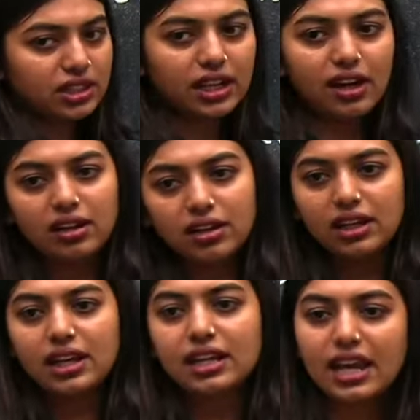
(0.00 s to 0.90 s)
Clear?
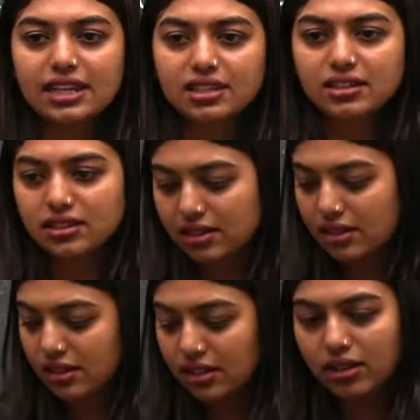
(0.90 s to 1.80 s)
Yes?
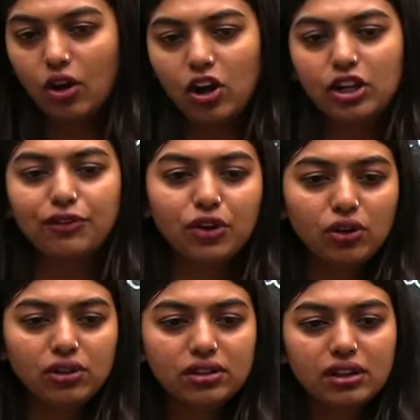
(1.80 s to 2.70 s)
All of
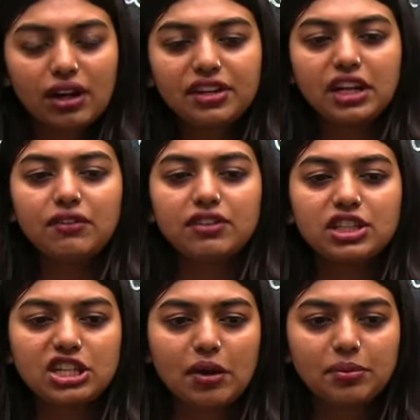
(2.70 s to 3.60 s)
you, are we done with
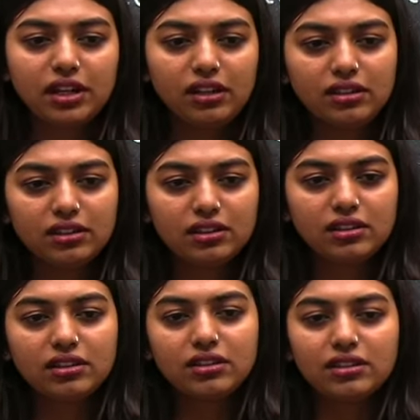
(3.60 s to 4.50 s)
the chapter?
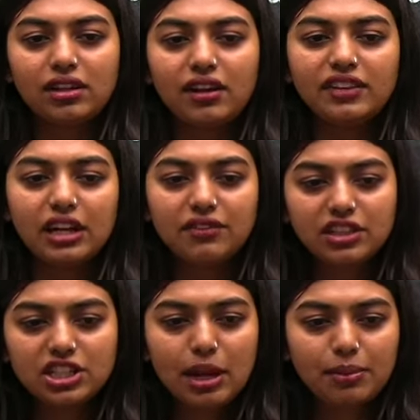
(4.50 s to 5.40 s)
Are we done
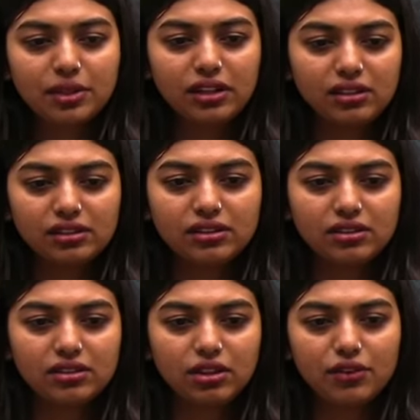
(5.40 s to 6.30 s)
with the chapter,
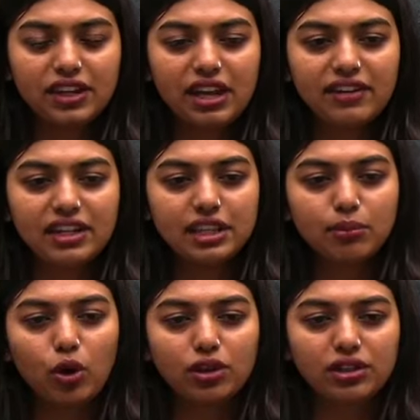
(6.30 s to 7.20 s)
or we have anything
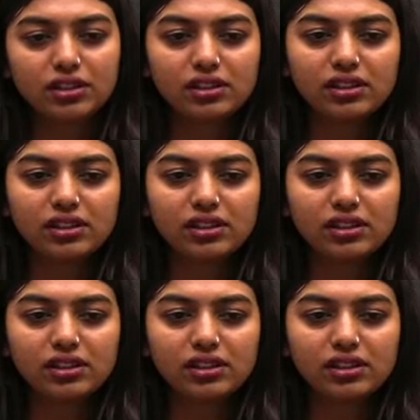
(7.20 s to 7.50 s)
more?